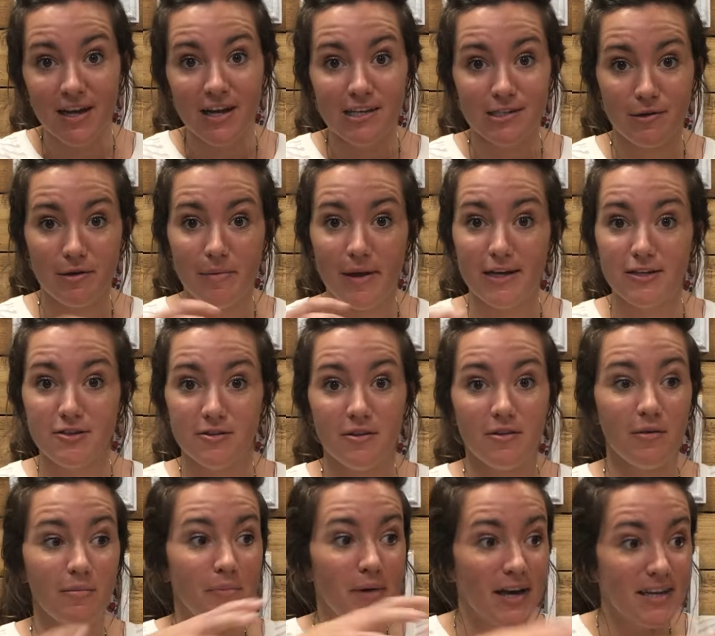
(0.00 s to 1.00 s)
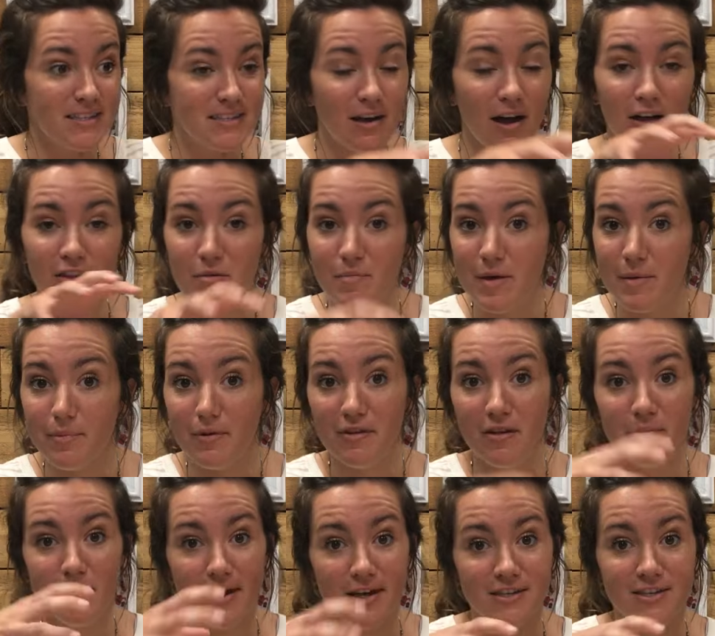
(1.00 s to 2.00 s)
So we make sure that all the people on
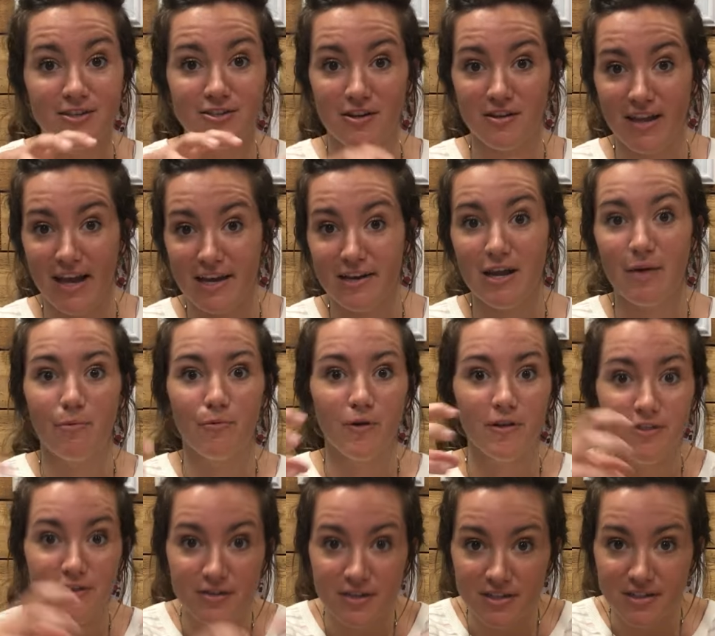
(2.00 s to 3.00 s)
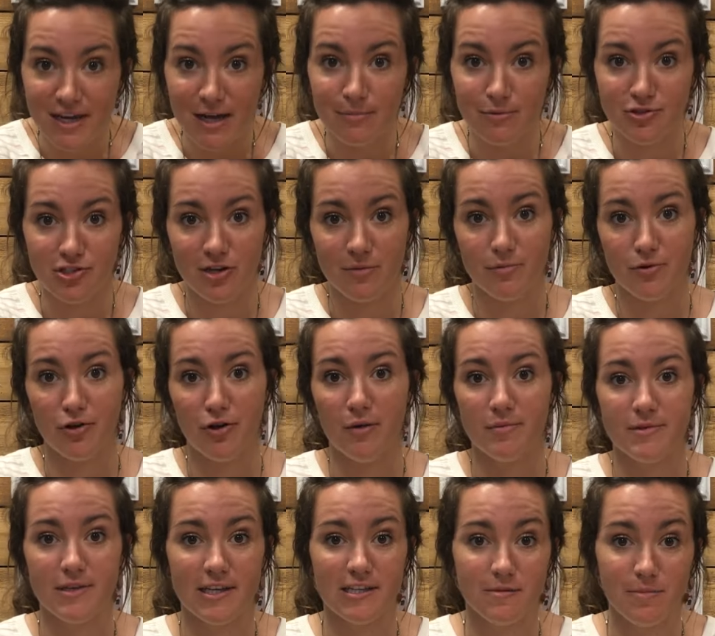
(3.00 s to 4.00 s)
the buses are lined up with their discipleship
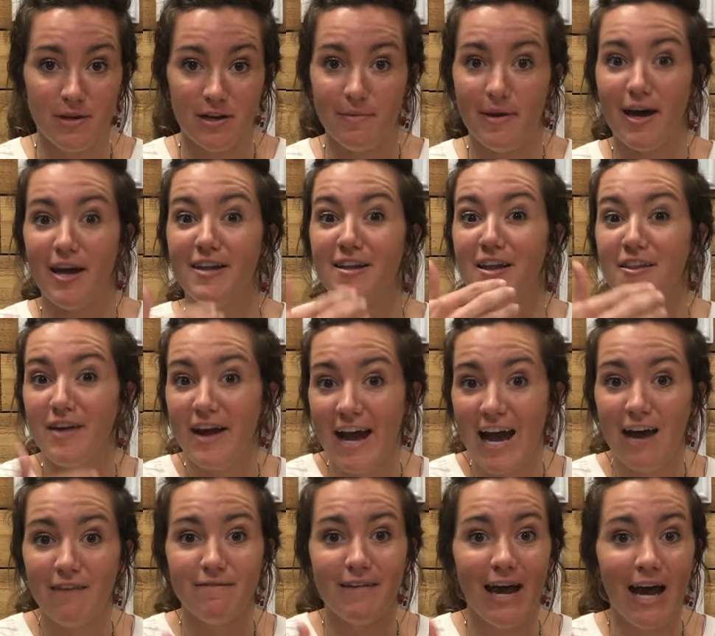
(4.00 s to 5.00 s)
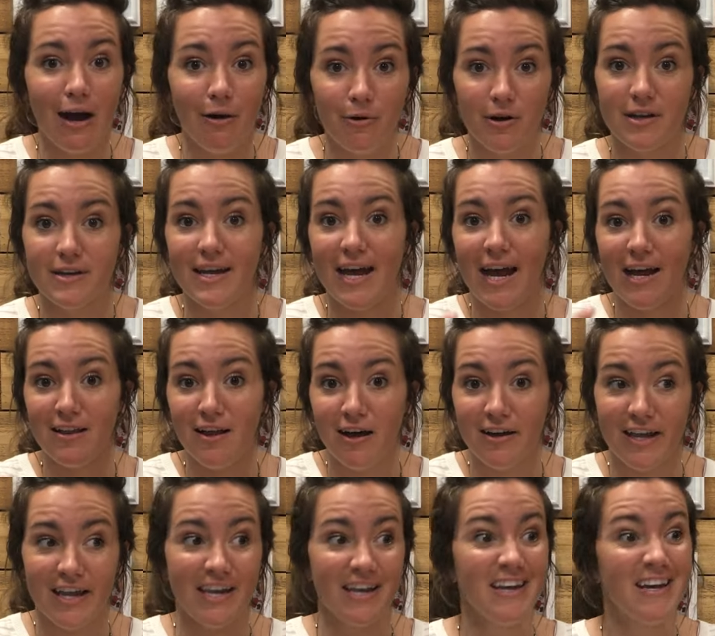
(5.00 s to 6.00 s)
groups. They spend about another half hour
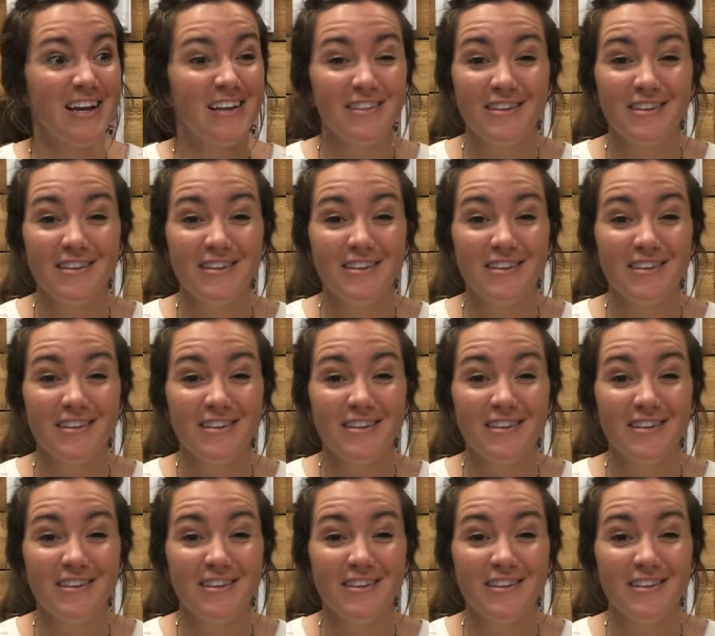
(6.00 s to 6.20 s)
dialoguing.